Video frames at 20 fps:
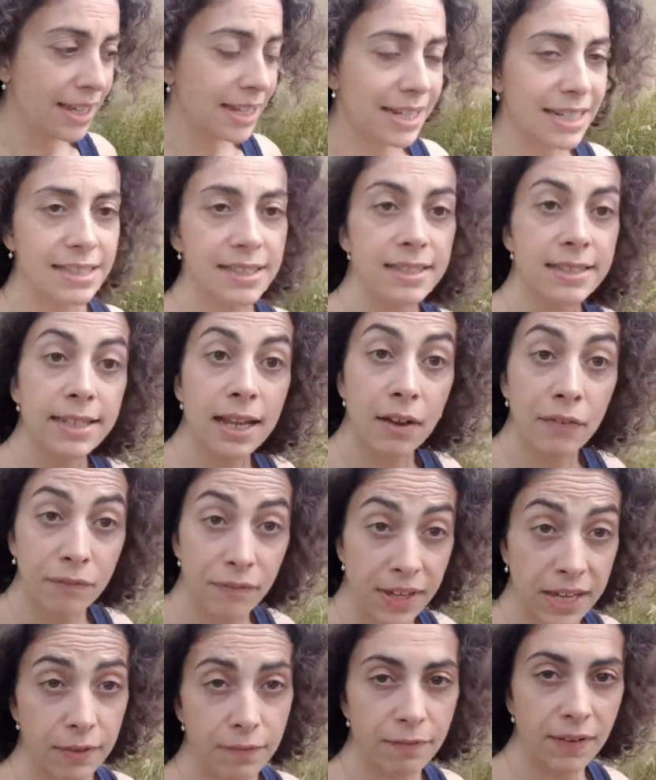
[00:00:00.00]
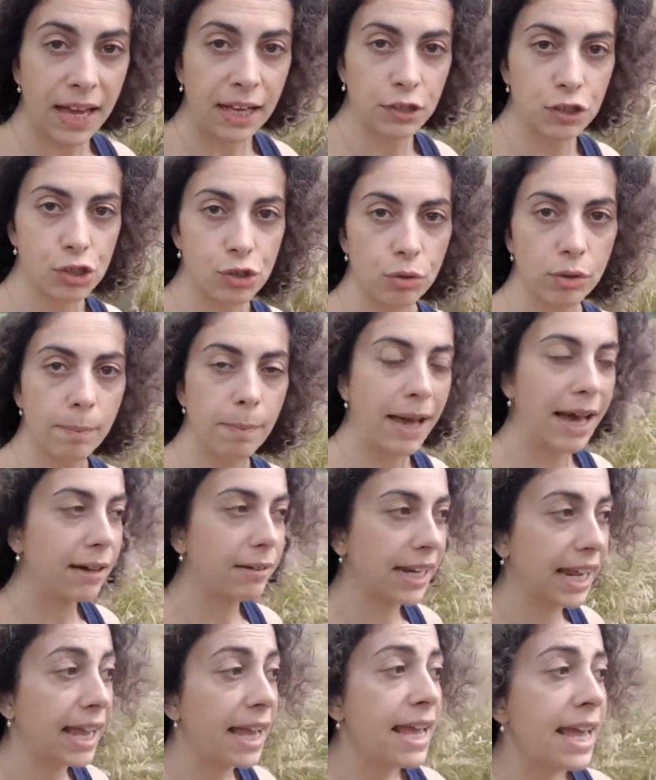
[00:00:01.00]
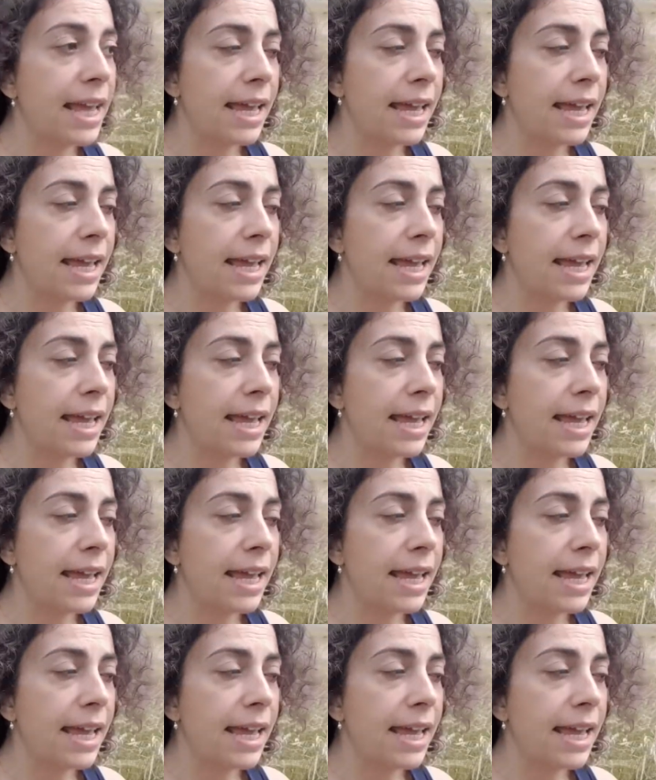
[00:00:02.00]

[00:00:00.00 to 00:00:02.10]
There's nothing factual about it.